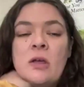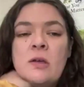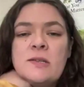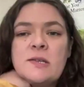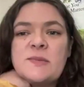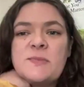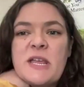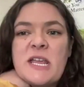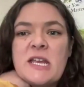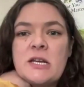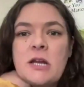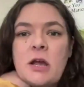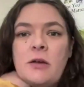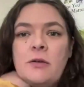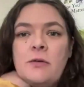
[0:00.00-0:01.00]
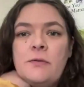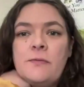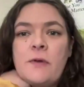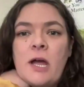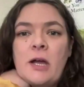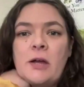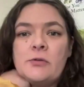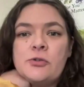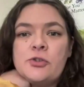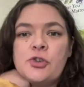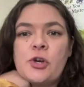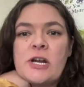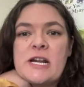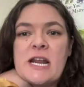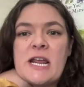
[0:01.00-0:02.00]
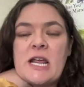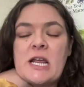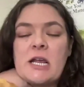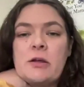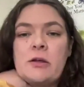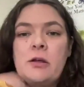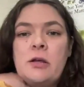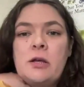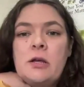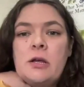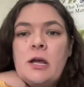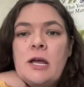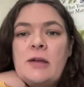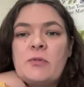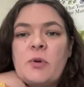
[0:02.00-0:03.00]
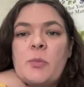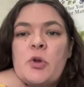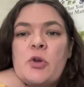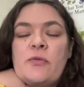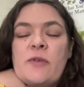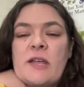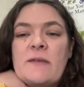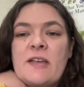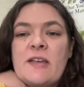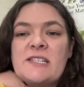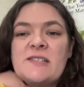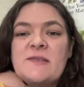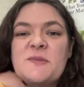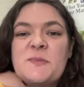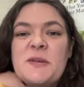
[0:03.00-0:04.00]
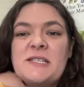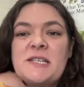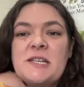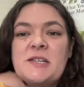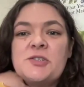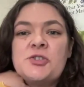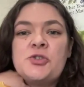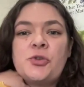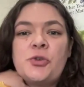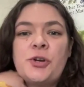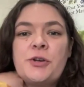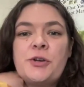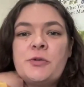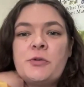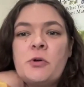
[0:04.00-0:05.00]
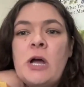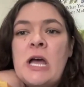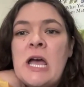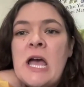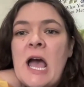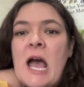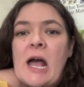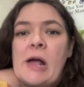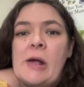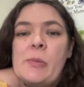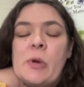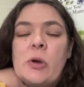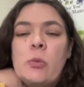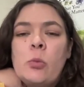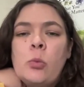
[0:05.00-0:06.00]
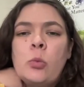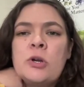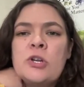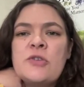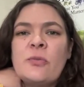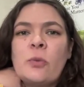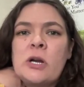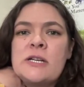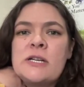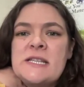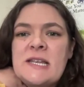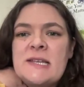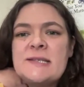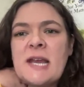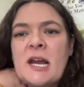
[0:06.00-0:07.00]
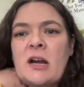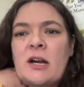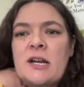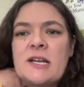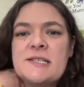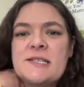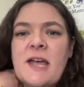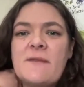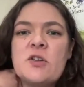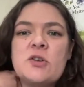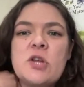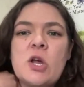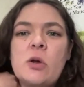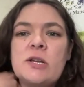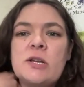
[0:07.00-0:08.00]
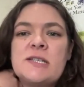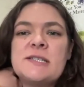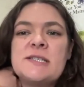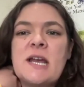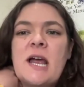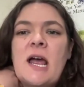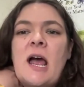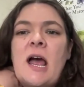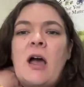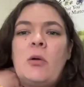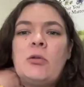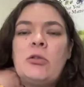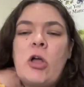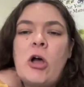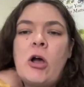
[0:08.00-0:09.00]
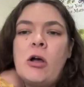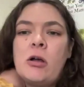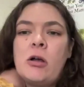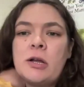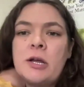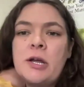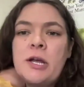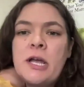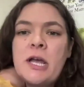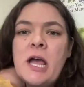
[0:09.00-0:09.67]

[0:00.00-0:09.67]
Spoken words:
So speaking of treating and removing invasive species, Drew, when you've worked in these areas, have you noticed how long